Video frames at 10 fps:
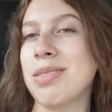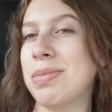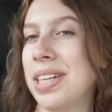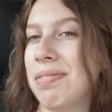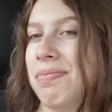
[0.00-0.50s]

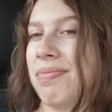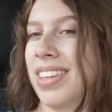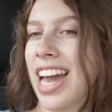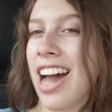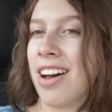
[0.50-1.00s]
But,
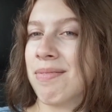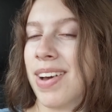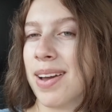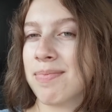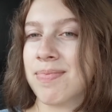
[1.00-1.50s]
yeah,
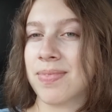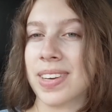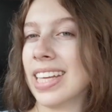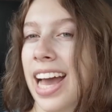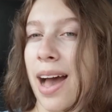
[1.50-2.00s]
I'm
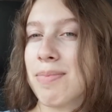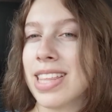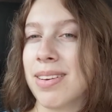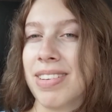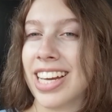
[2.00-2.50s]
really happy
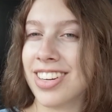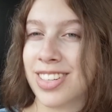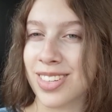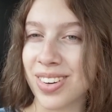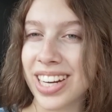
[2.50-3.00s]
that my hair's
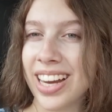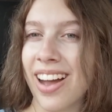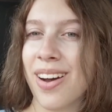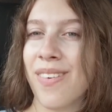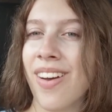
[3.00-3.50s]
short
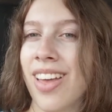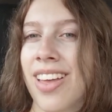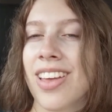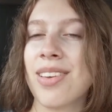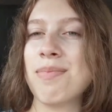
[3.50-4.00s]
now.
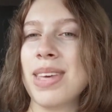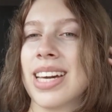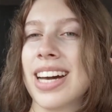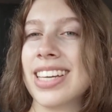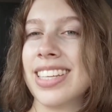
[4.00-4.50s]

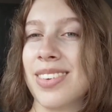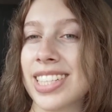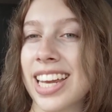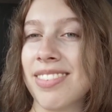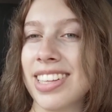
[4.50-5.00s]
Because I was
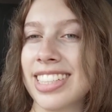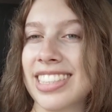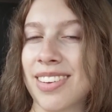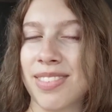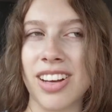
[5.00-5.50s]
getting really
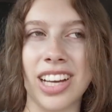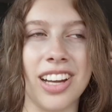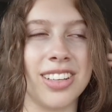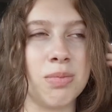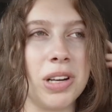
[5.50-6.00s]
sick of long
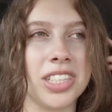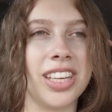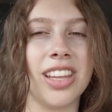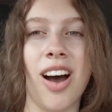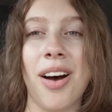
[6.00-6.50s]
hair, especially
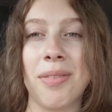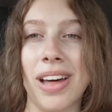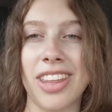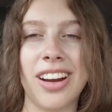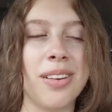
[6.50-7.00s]
in the hot
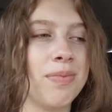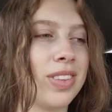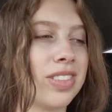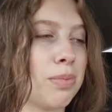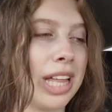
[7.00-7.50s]
weather.
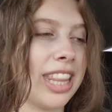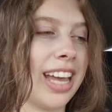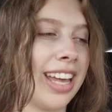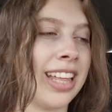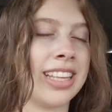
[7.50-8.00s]
It's been
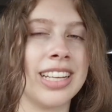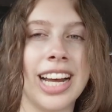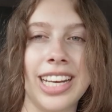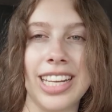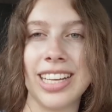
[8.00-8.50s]
like in the
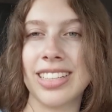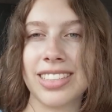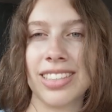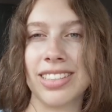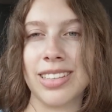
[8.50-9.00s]

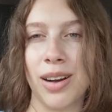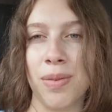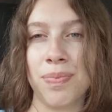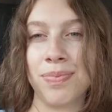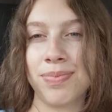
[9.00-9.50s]
90s, so.